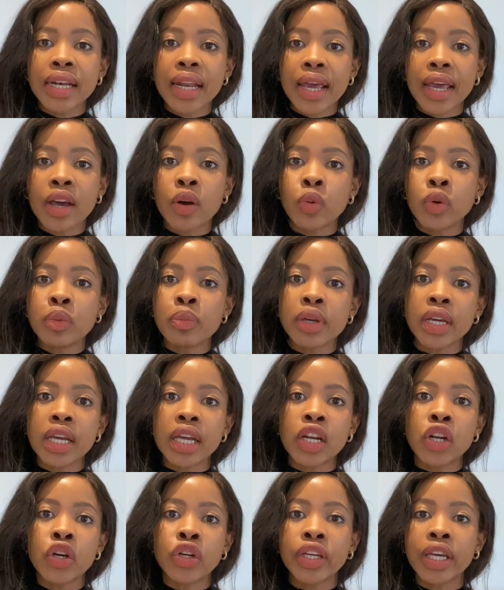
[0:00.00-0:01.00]
layer would
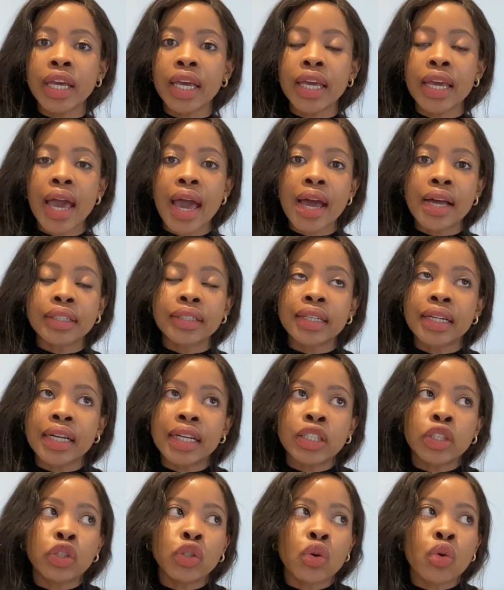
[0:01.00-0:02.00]
be looking at
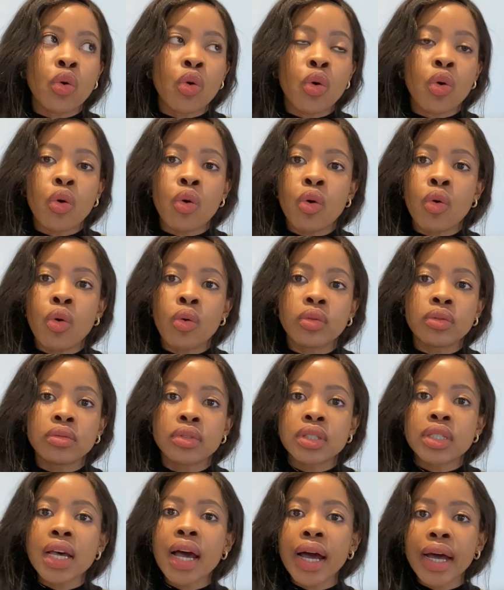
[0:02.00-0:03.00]
like your
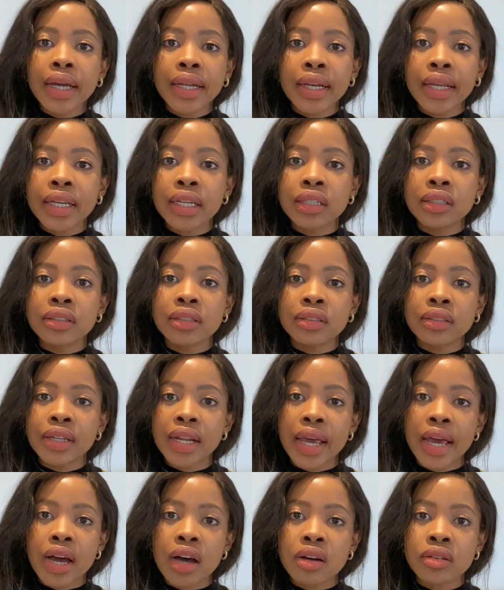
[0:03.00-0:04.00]
tiling
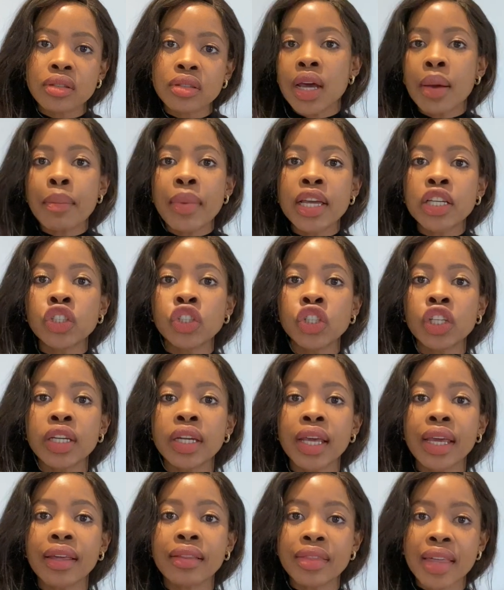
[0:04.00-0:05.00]
layout. I'm
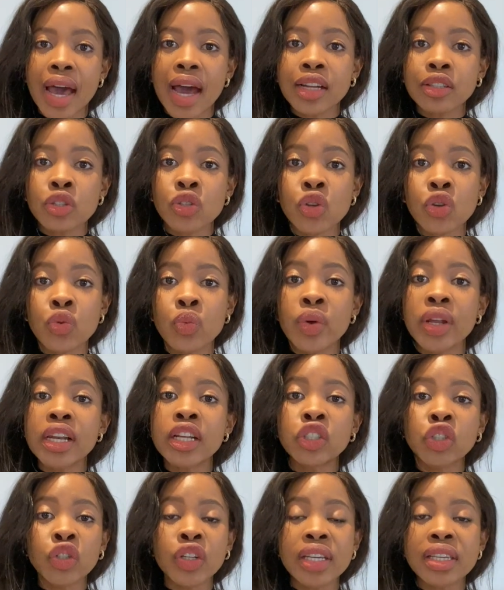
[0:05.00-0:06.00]
mentioning that. So we
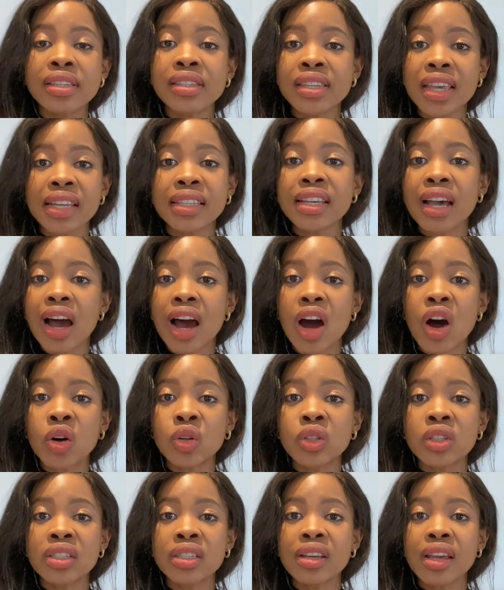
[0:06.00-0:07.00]
literally set
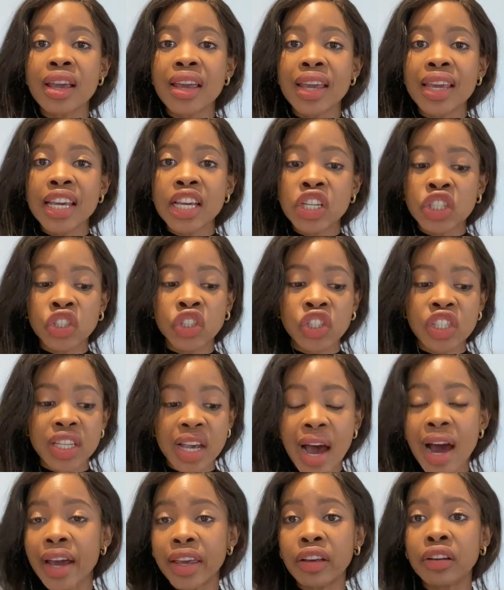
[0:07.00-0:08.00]
out each
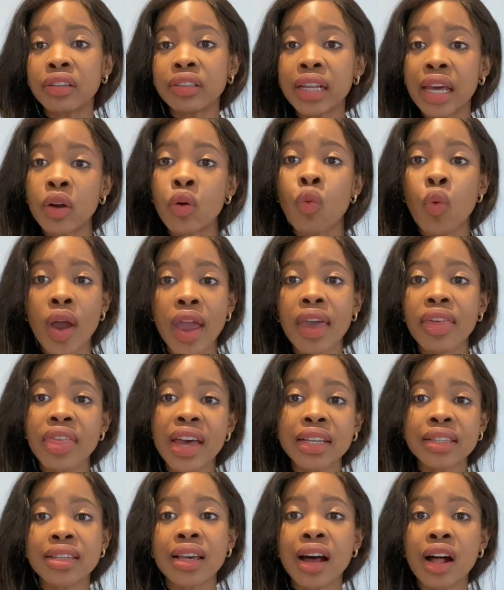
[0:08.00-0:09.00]
tile, like where
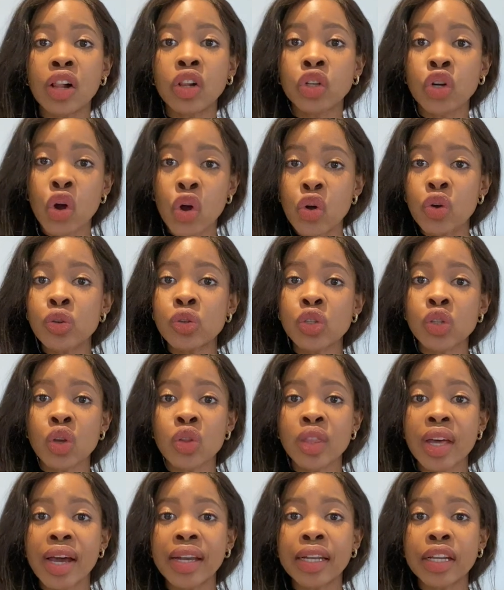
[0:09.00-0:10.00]
that tile goes so
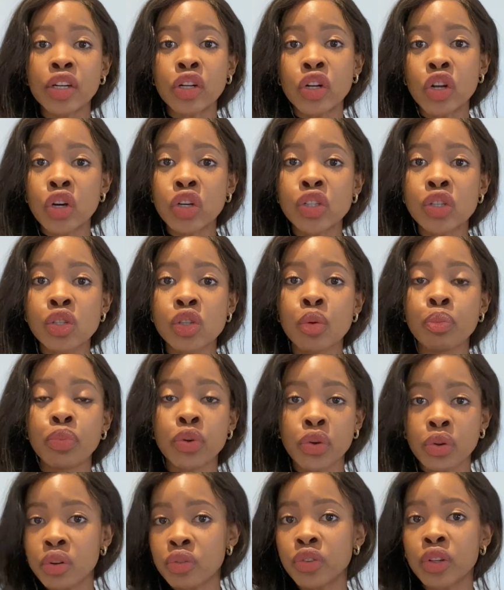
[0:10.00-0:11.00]
that it looks
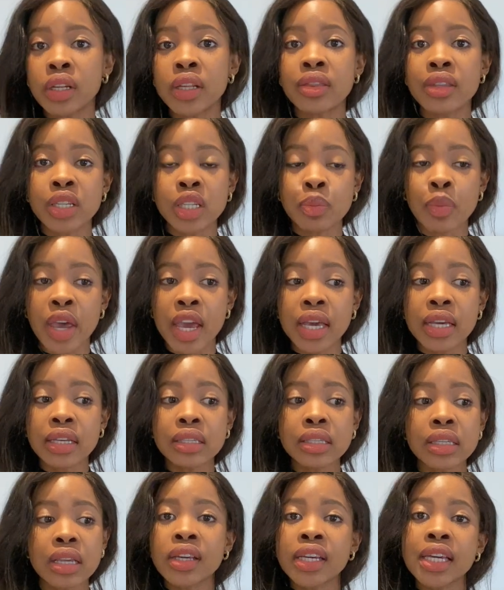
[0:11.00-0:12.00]
beautiful in the
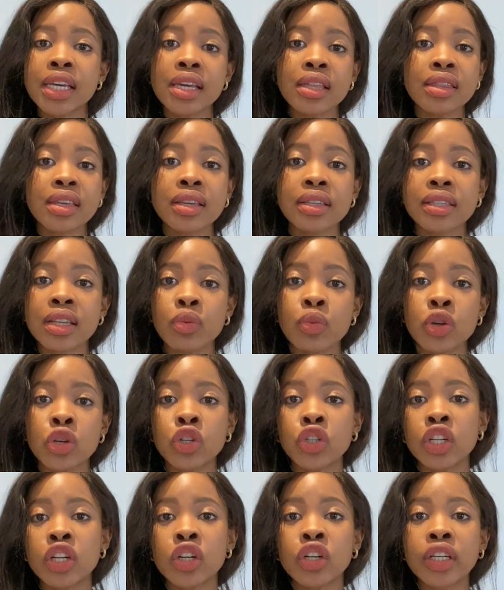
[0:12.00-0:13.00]
space. The key things that we
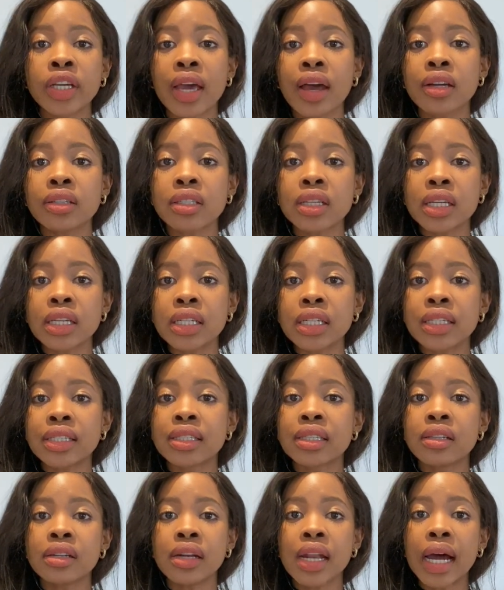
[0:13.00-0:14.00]
usually look at
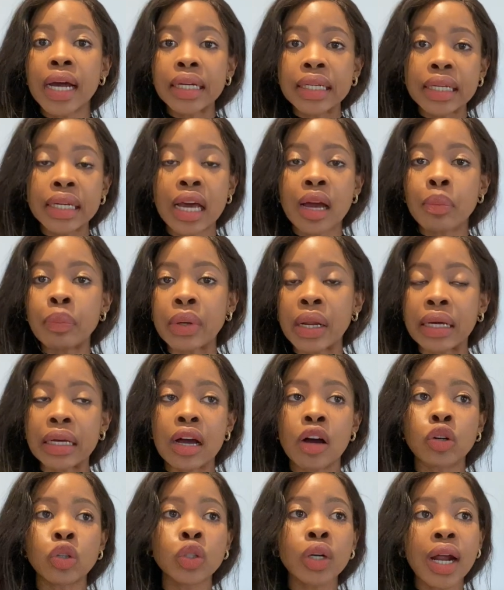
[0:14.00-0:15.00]
is lining up like
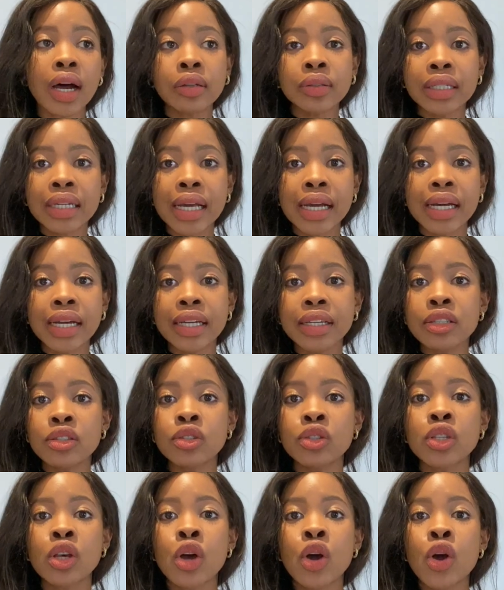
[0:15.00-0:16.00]
our grout
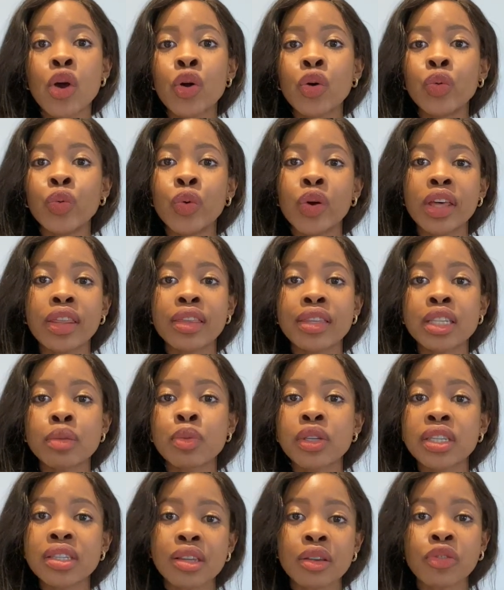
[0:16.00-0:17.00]
lines with
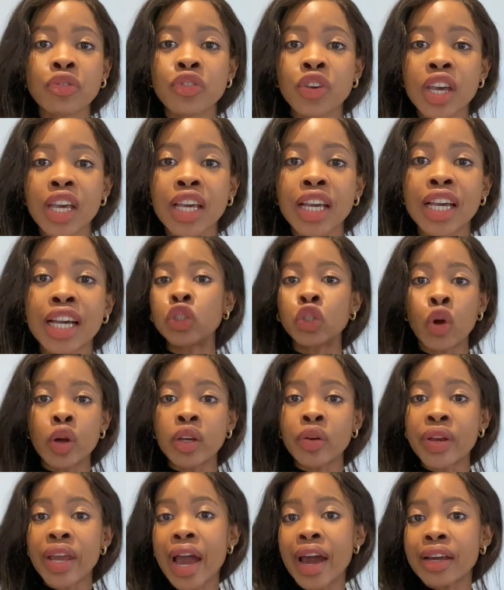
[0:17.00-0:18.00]
specific
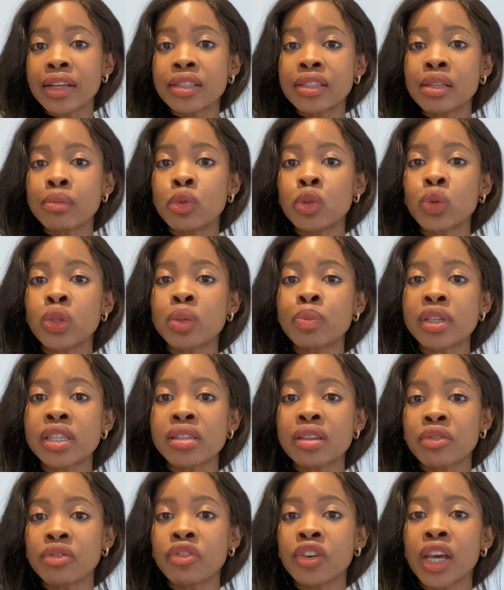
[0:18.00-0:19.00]
joinery items or
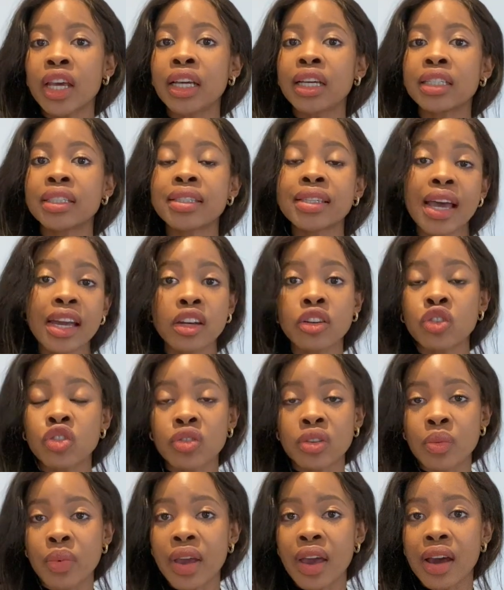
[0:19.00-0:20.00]
specific
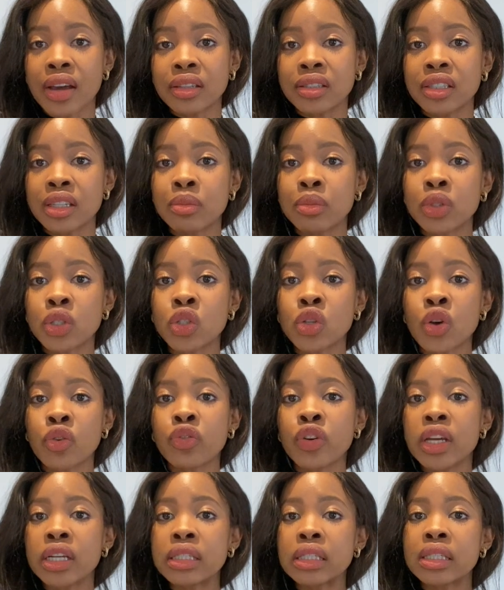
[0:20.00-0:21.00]
sanitary ware items. So
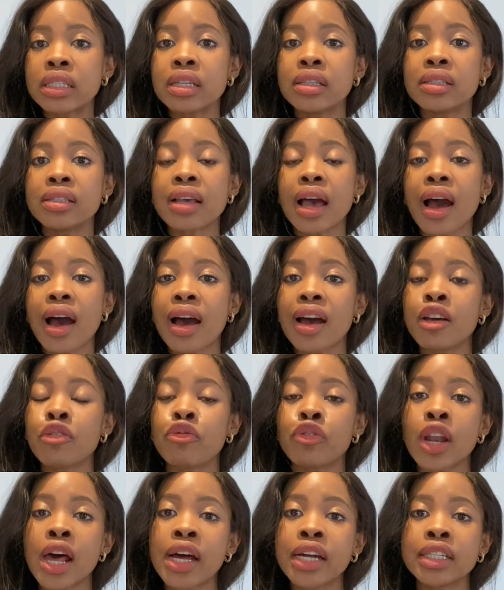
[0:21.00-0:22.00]
for instance,
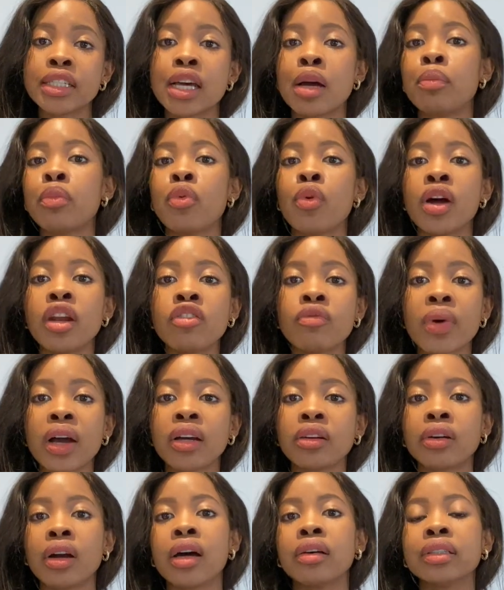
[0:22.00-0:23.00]
I've lined up one of
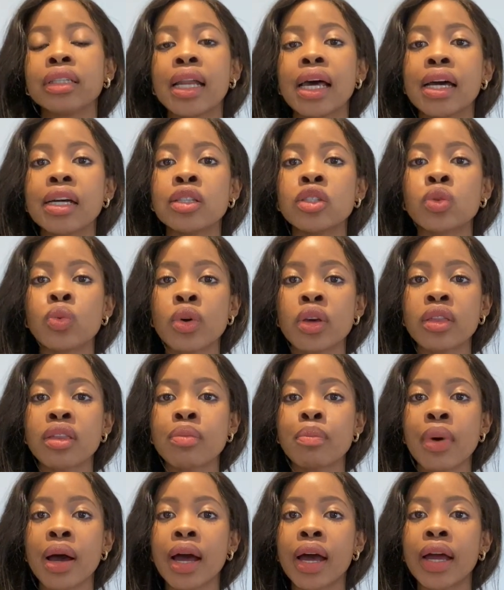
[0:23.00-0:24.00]
my grout lines with
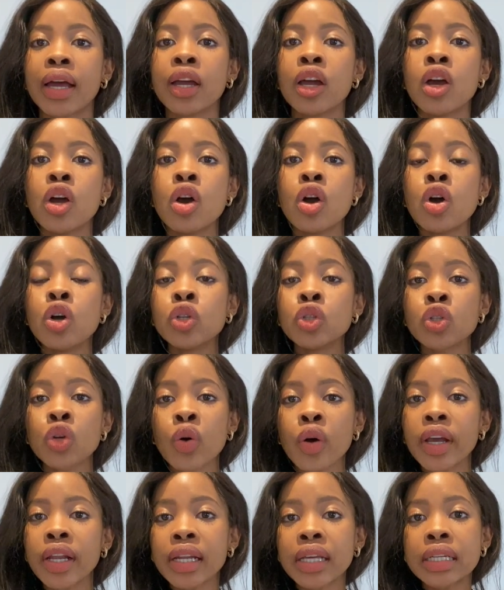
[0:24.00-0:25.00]
my
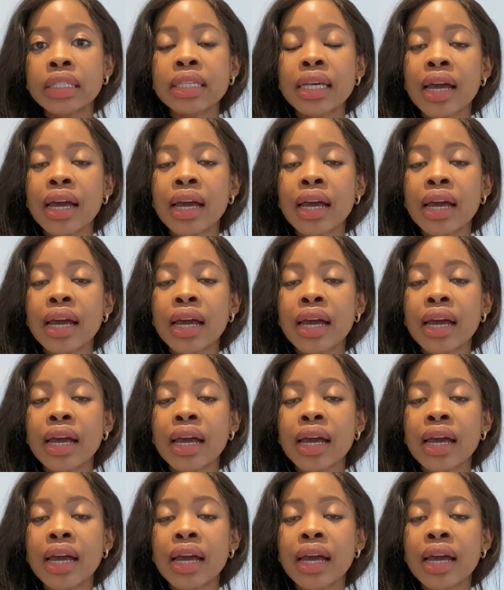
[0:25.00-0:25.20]
toilet